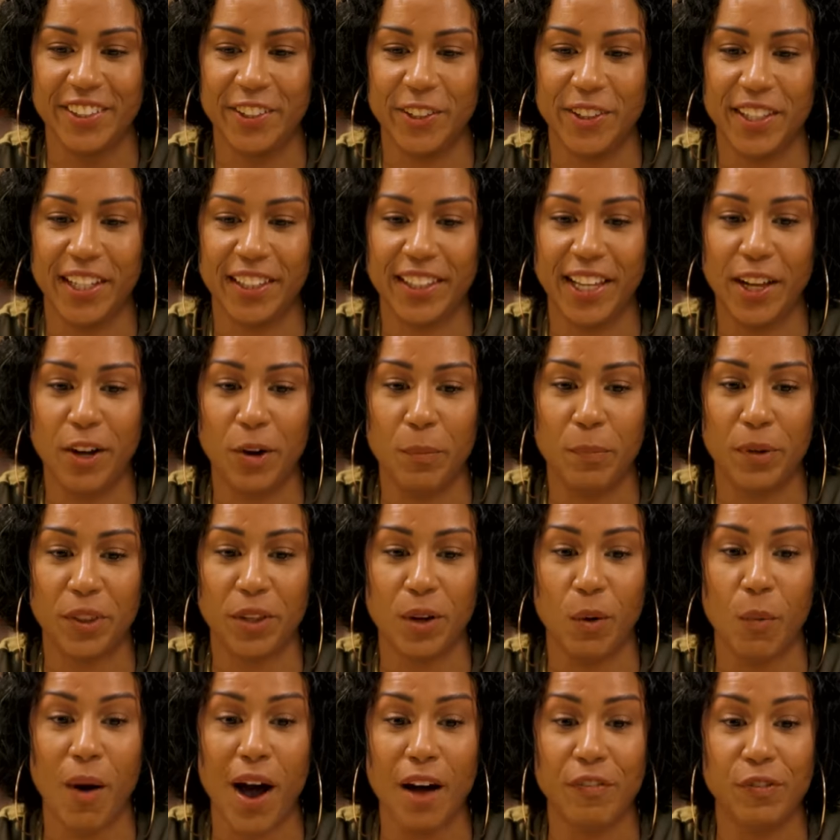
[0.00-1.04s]
You think they're gonna put the
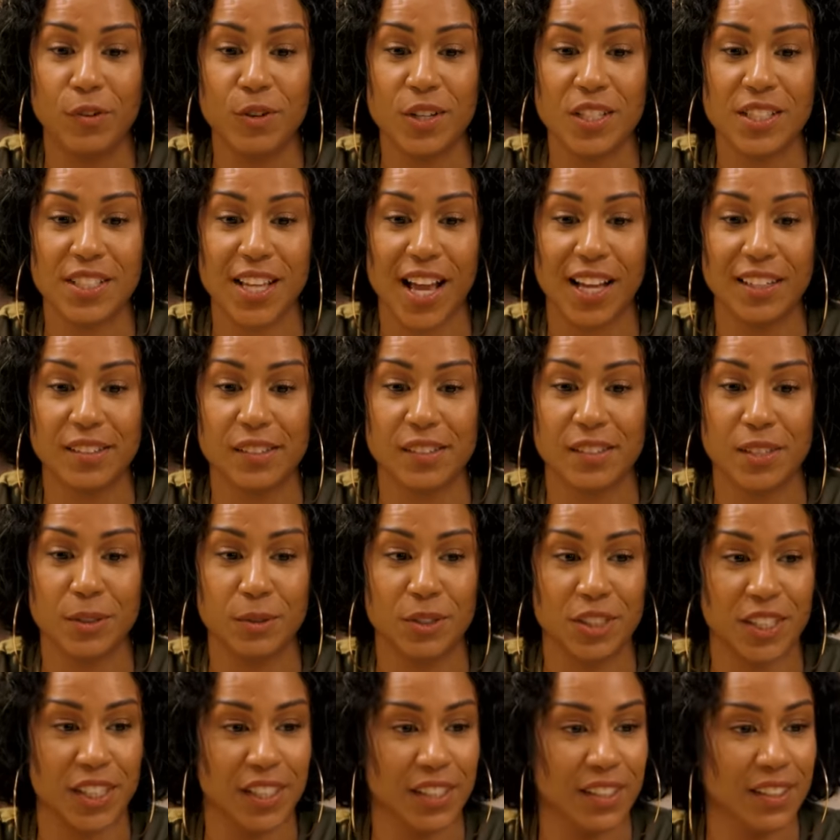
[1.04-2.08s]
waffle inside the
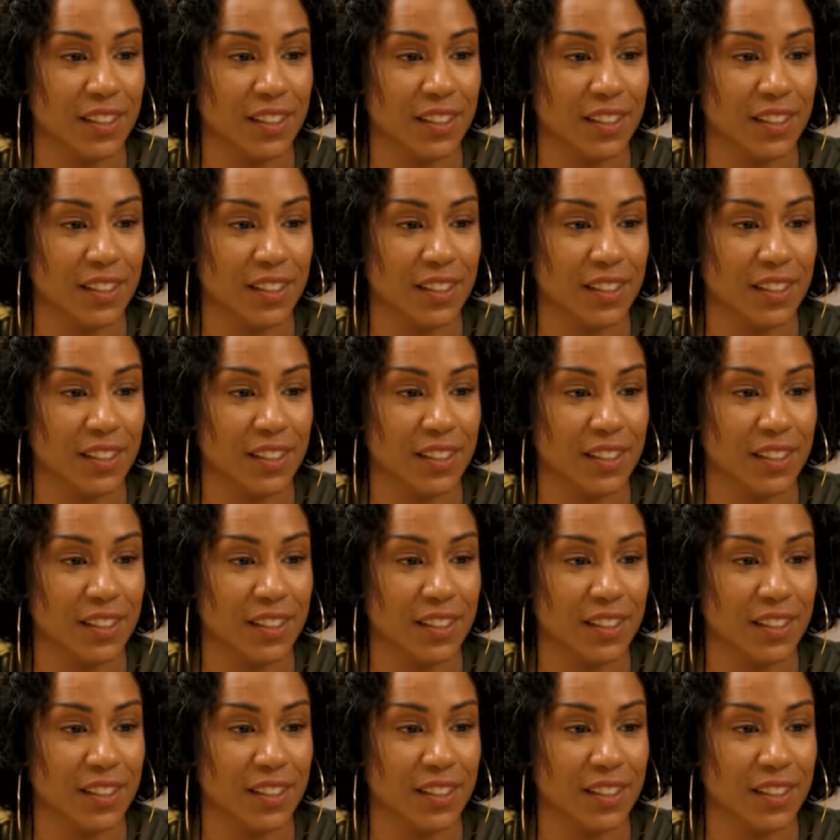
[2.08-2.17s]
sushi?